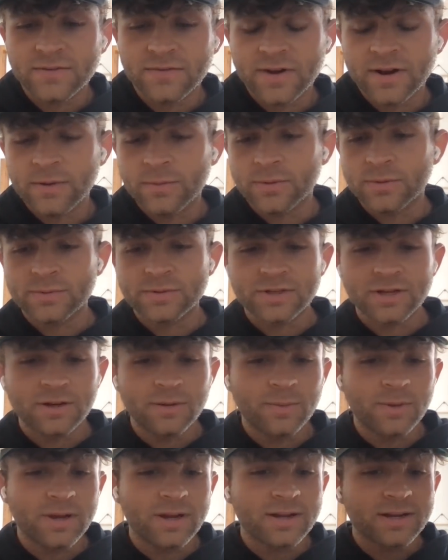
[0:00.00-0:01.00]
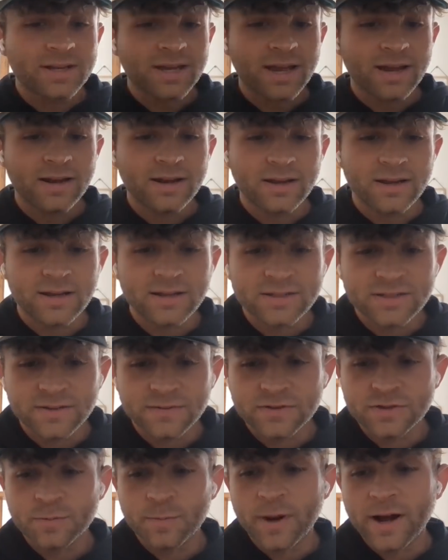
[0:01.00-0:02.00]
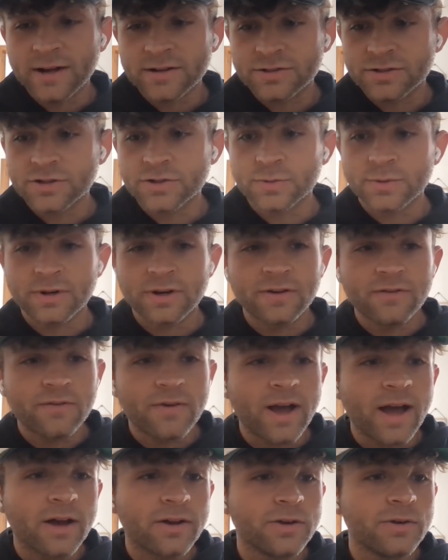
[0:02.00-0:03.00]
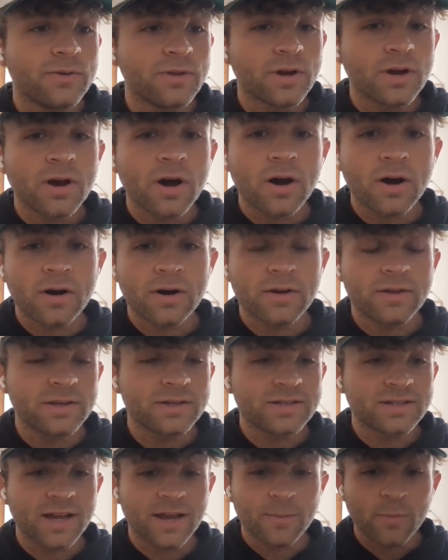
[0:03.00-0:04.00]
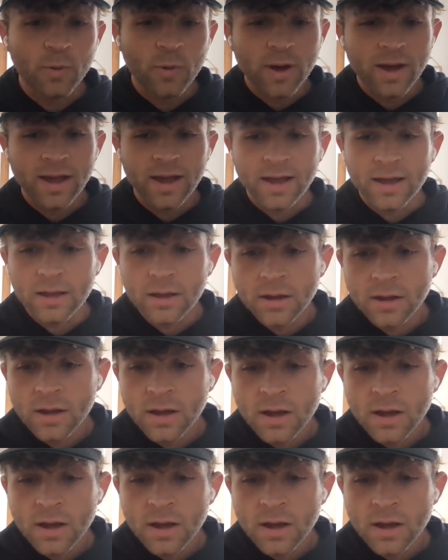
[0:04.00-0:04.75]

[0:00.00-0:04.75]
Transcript: if anyone was going to be in attendance, if sponsors were going to value the car the same way.